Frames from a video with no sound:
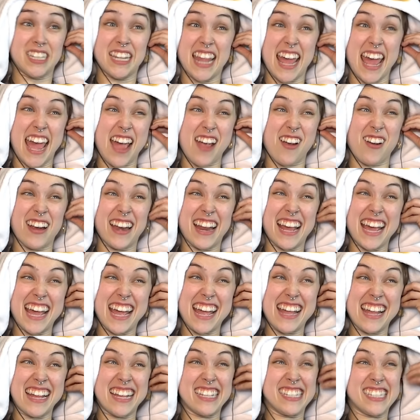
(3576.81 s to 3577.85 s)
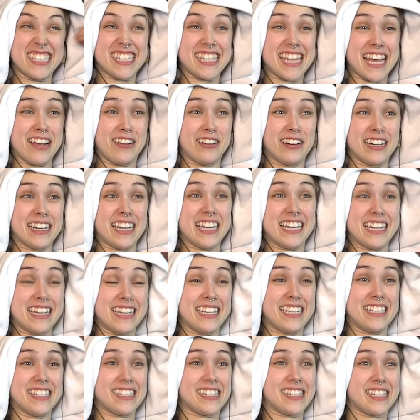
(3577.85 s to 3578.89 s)
There it is, there it
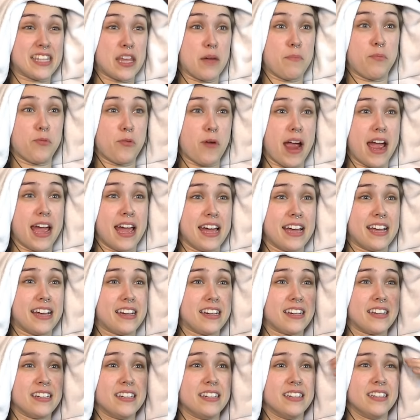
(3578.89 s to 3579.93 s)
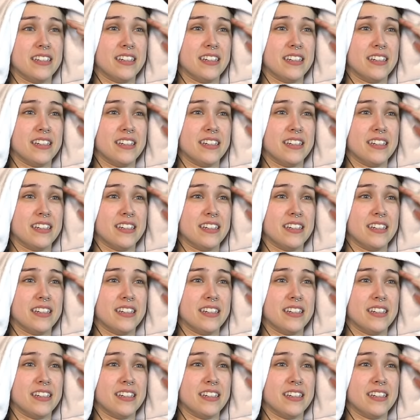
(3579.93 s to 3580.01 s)
is, the break.